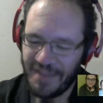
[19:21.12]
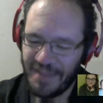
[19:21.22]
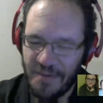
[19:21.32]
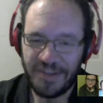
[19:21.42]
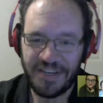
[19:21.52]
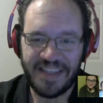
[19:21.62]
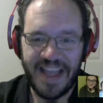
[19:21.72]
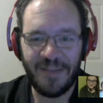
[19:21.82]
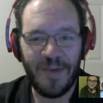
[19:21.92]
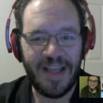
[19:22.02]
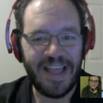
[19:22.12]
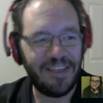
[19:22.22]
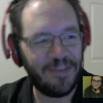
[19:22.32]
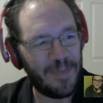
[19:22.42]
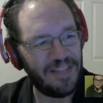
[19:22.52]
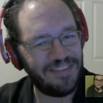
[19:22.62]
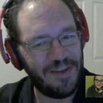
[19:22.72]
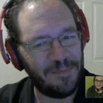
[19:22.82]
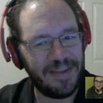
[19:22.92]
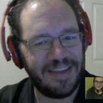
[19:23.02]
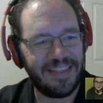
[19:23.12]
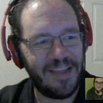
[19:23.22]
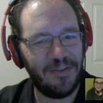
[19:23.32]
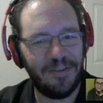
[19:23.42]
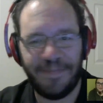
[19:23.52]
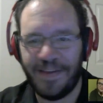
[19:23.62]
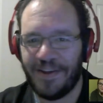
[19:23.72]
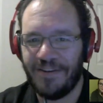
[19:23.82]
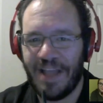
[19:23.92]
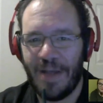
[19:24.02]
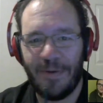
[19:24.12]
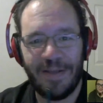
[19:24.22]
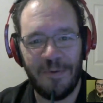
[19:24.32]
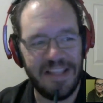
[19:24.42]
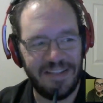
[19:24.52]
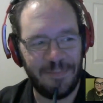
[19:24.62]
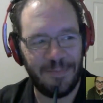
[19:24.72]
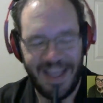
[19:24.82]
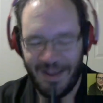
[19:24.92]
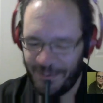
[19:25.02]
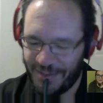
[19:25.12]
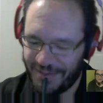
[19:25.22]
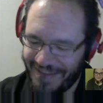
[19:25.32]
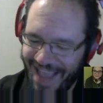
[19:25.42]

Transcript: Which is kind of why I spelled it out, because I couldn't figure out how he wanted it pronounced.